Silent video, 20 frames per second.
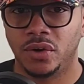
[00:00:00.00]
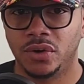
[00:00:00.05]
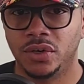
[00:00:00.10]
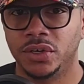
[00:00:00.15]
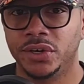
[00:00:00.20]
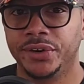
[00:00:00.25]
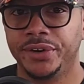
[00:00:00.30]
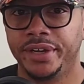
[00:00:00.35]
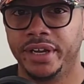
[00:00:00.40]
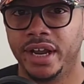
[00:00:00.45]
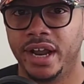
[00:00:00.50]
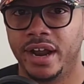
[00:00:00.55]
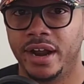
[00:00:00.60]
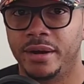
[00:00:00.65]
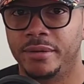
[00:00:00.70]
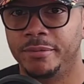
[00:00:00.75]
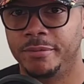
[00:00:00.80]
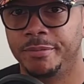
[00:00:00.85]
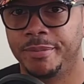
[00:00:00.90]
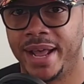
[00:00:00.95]

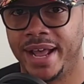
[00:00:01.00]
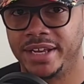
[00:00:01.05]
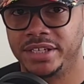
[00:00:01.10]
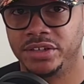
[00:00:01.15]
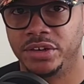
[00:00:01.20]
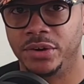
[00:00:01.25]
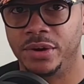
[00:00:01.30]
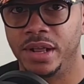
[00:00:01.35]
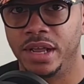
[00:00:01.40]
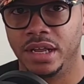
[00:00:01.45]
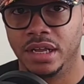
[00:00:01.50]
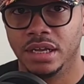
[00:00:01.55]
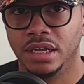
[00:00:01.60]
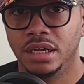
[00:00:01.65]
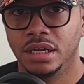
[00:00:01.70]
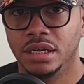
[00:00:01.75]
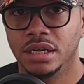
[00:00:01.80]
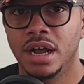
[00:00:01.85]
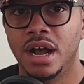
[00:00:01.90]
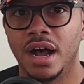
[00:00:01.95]
curly-haired bastard,
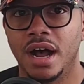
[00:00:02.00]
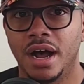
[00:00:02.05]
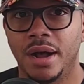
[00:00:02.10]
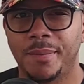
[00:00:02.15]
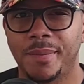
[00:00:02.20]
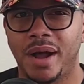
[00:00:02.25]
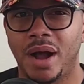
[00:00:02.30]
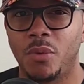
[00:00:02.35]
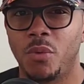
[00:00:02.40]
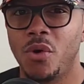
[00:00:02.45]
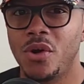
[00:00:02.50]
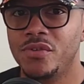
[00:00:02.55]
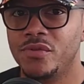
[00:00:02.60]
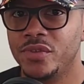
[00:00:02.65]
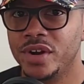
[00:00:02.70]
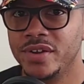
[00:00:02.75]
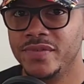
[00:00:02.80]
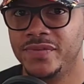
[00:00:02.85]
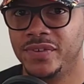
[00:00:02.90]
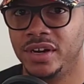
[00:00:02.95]
I want
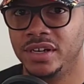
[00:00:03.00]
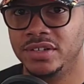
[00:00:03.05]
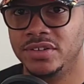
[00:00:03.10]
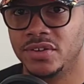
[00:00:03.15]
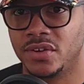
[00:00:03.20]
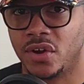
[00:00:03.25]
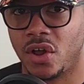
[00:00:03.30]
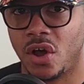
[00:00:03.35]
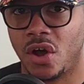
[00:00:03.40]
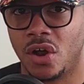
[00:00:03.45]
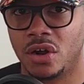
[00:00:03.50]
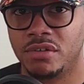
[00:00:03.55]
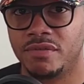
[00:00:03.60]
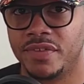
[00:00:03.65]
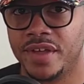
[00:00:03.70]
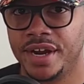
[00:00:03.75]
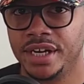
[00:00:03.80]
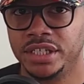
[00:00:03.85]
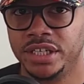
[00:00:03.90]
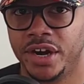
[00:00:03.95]
refunds on all
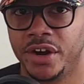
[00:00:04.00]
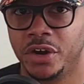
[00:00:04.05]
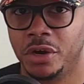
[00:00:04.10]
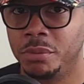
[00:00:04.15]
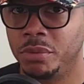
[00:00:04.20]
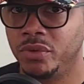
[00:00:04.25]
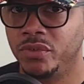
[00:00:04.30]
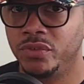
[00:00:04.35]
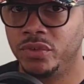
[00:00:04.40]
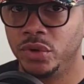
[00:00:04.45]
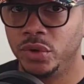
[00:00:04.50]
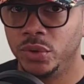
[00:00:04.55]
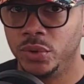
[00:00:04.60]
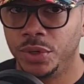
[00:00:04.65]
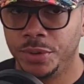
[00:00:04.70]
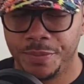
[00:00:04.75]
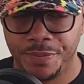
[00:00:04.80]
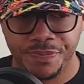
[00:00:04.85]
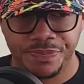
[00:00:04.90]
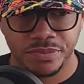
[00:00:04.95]
of that terrible food